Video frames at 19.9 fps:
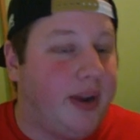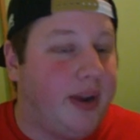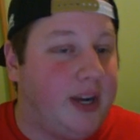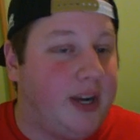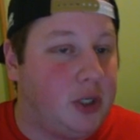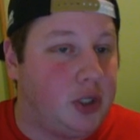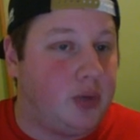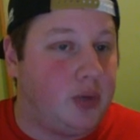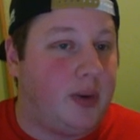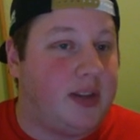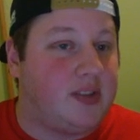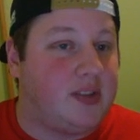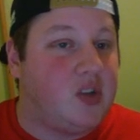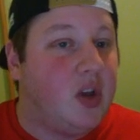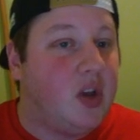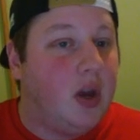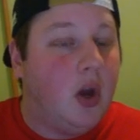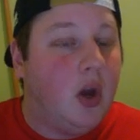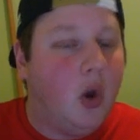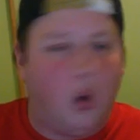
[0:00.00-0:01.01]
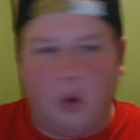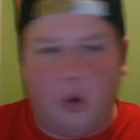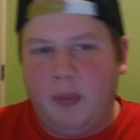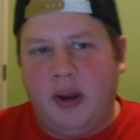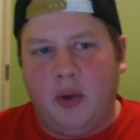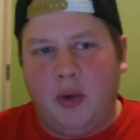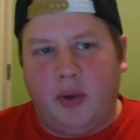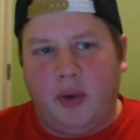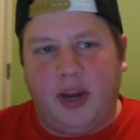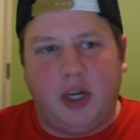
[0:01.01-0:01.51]
threats or
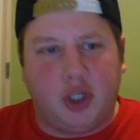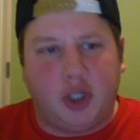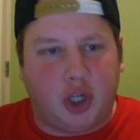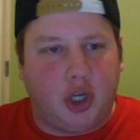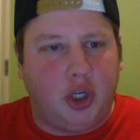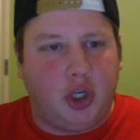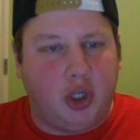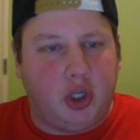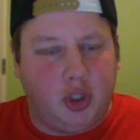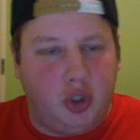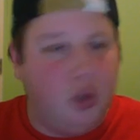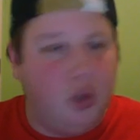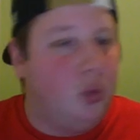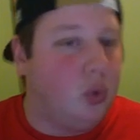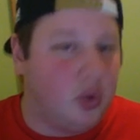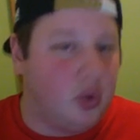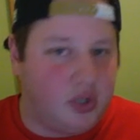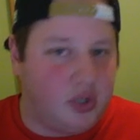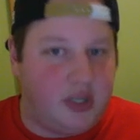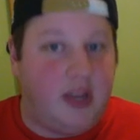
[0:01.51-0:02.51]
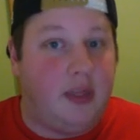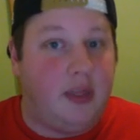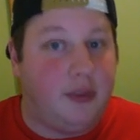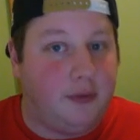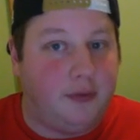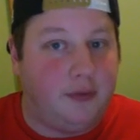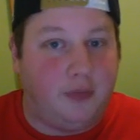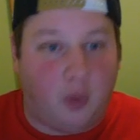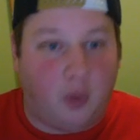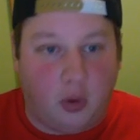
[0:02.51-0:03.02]
mid-range tools in the
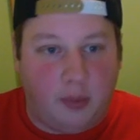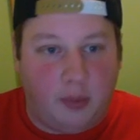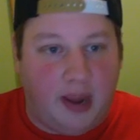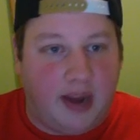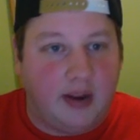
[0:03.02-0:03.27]
format.